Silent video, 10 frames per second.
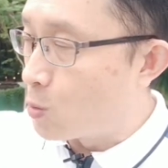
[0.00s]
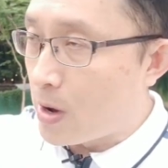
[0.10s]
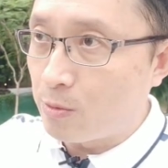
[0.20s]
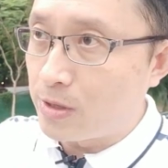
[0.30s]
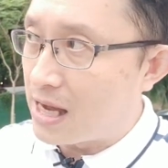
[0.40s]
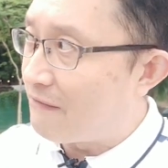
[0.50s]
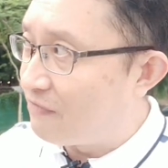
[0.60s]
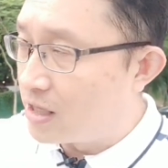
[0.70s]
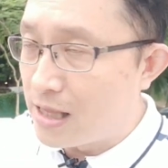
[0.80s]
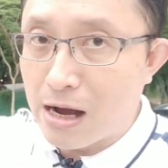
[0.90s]
to where we are
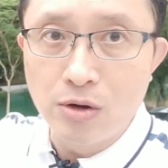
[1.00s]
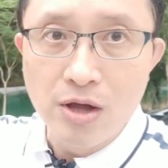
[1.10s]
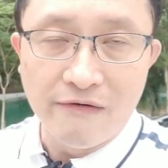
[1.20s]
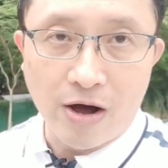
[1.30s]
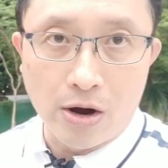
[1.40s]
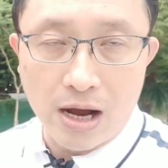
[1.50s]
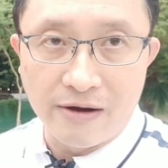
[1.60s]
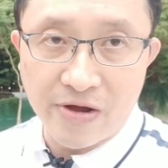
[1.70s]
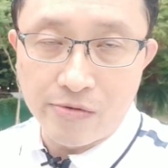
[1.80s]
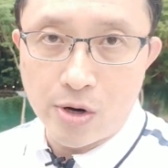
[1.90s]
further down
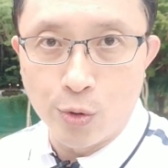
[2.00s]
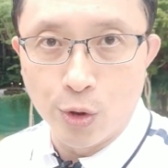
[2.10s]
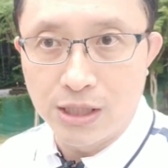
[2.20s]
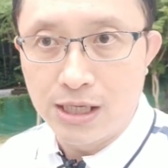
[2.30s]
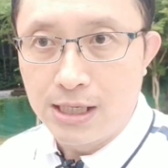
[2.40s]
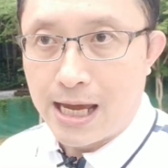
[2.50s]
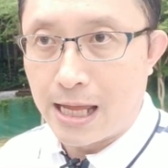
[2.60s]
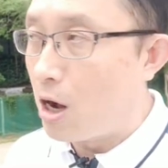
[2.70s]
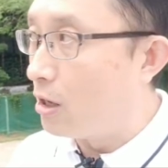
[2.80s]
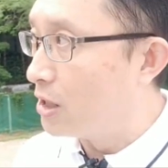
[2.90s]
uh, Farrer Road
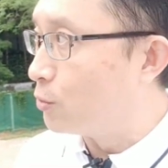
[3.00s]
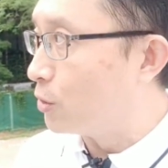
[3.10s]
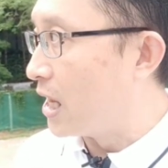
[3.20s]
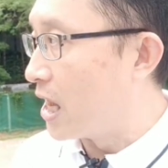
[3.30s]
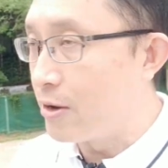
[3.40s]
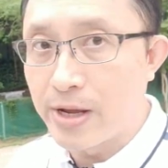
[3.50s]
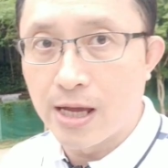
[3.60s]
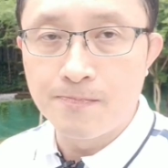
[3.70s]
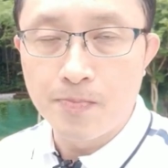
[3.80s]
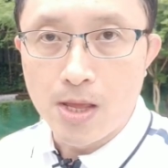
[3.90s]
and Holland Road
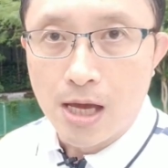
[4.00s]
area.